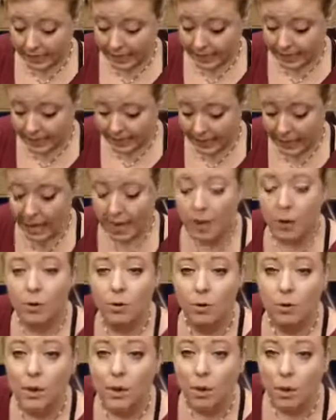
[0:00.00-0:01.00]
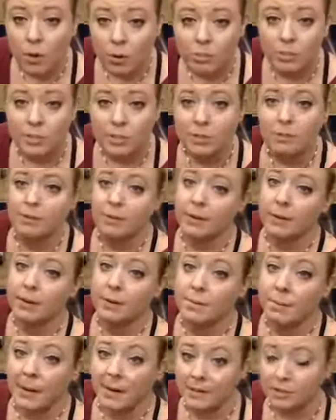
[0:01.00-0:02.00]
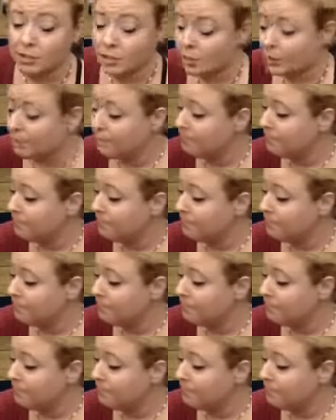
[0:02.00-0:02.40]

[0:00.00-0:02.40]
his cow oh so very much.